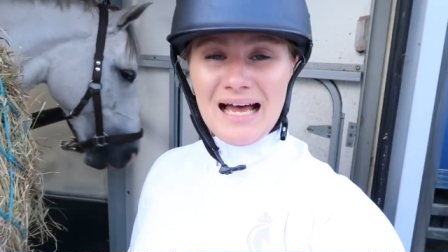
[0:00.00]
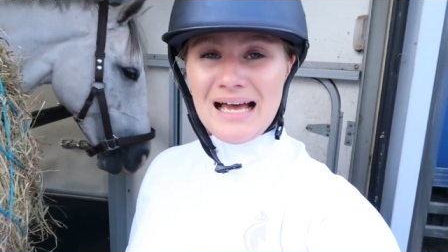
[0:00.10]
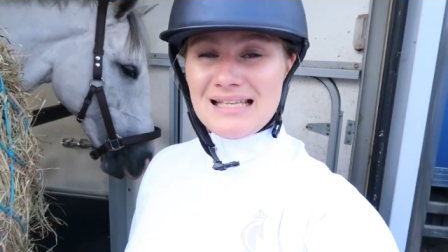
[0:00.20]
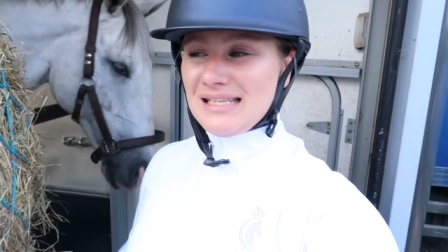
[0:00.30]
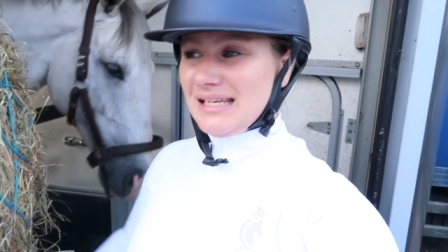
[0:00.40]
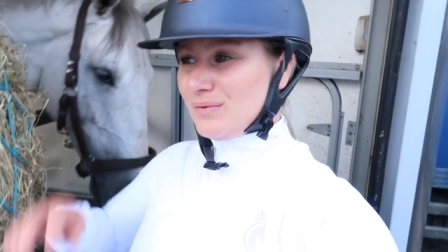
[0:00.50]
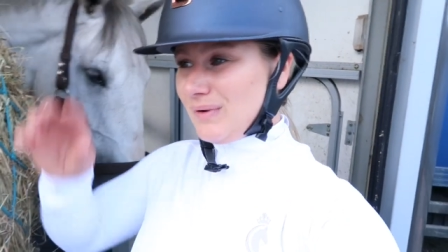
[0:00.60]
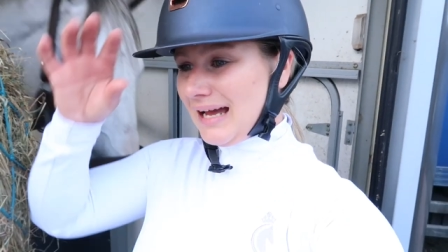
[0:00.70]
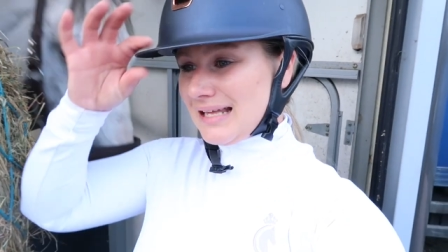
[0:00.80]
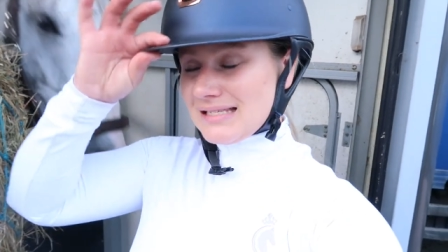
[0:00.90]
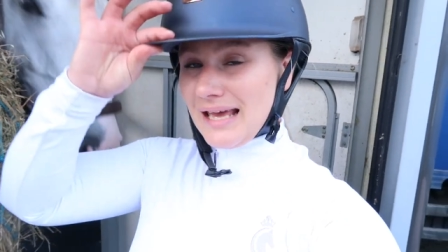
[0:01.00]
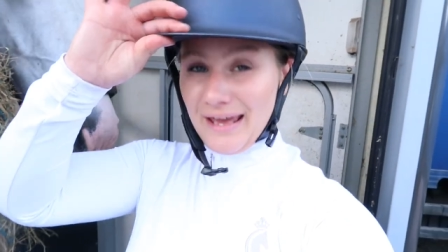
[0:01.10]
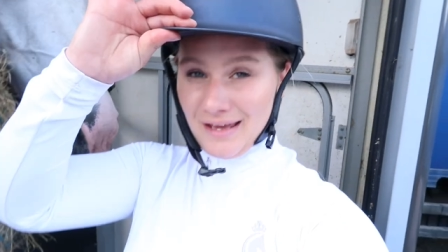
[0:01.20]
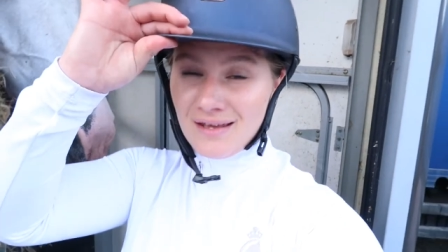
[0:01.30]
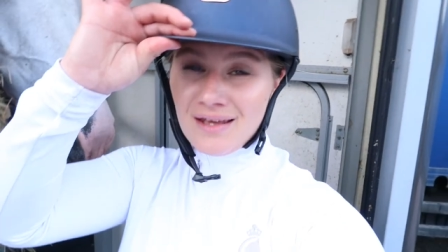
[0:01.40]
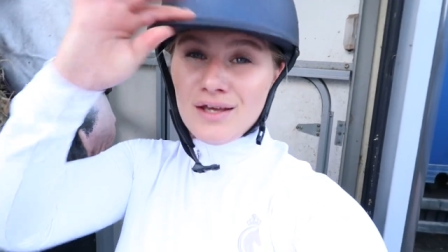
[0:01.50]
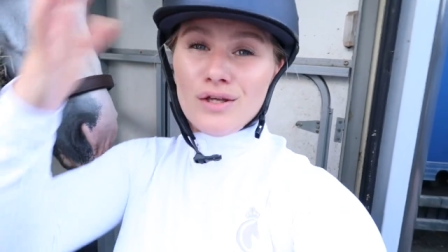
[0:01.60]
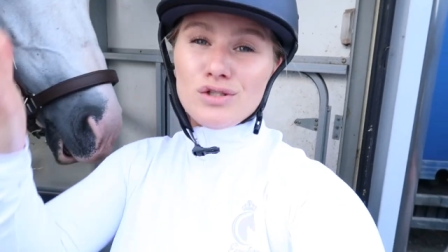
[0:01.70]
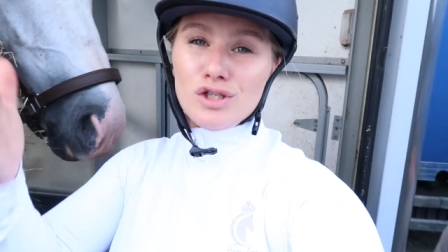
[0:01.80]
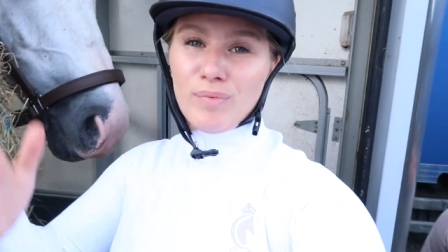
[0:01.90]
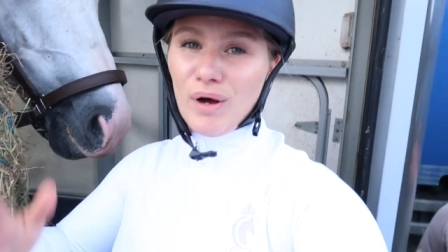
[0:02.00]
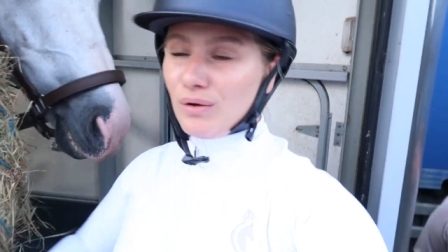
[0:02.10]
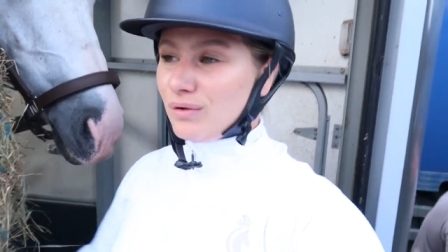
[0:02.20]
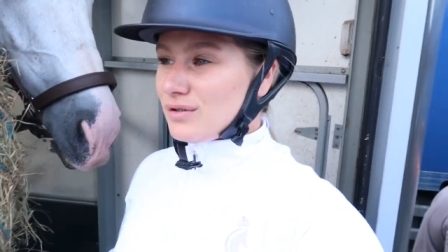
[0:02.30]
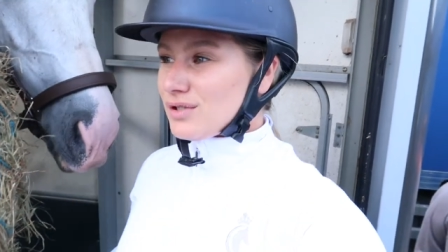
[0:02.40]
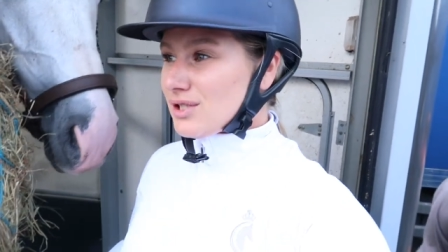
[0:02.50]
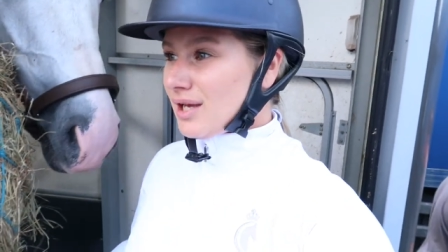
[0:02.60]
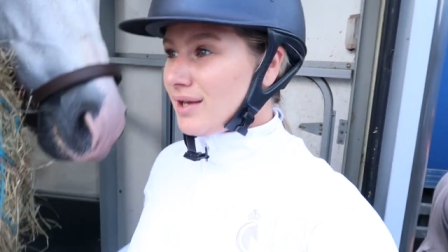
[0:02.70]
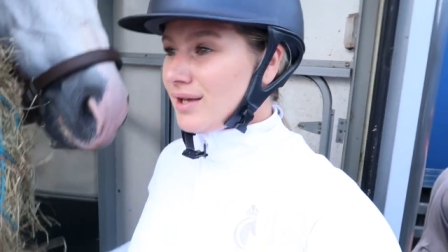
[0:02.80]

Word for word: tidy. We had two poles,